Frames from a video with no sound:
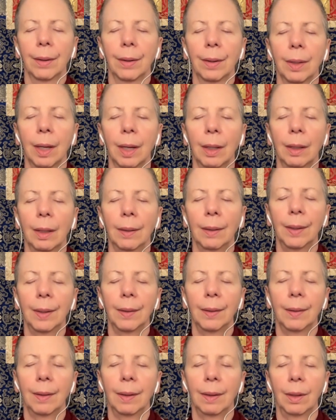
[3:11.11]
subtle
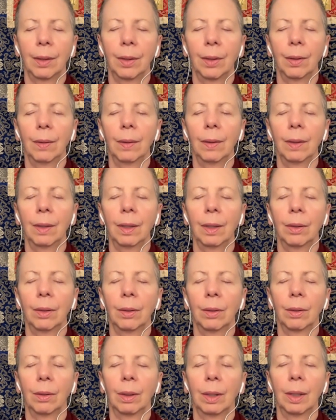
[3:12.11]
sensations
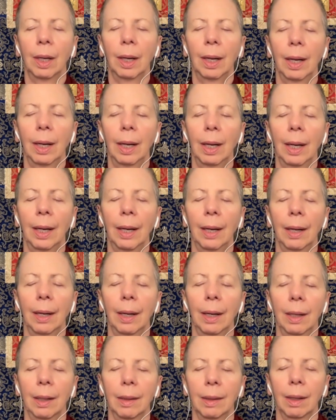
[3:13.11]
as you're inhaling
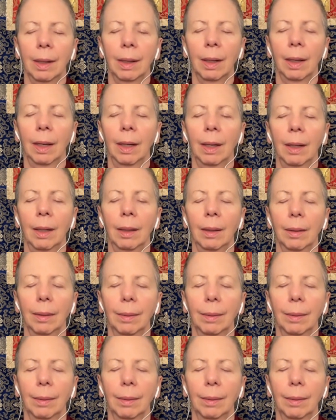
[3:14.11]
and exhaling.